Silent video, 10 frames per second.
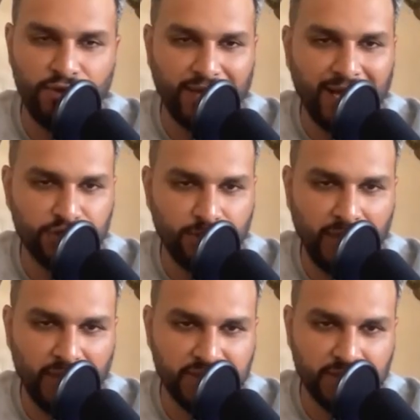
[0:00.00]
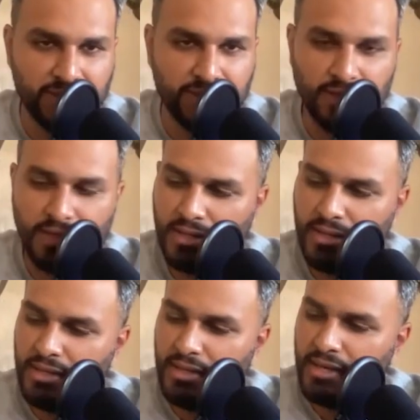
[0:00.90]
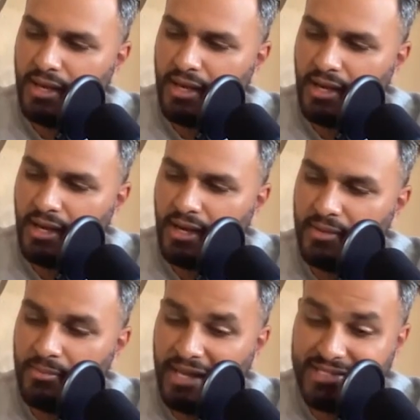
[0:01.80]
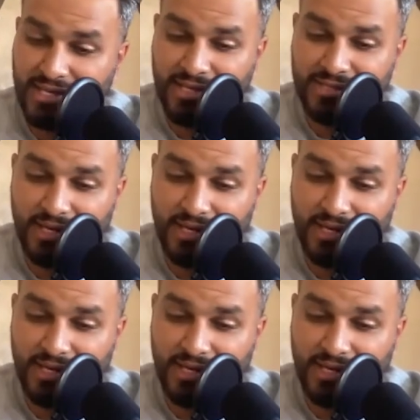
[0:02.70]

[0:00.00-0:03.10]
you count your blessings. The blessing is